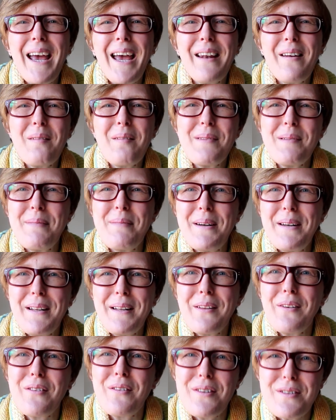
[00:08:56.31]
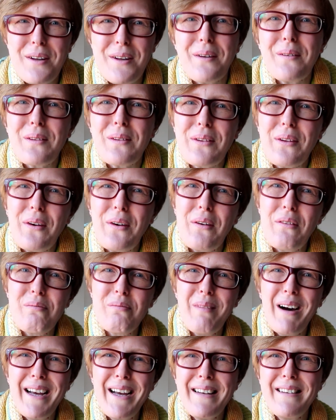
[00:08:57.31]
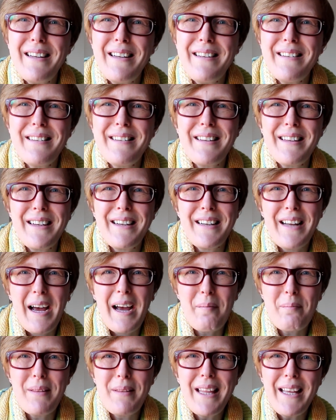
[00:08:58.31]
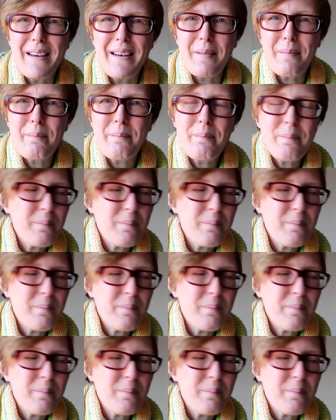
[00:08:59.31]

I'll be putting the results of my testing up there.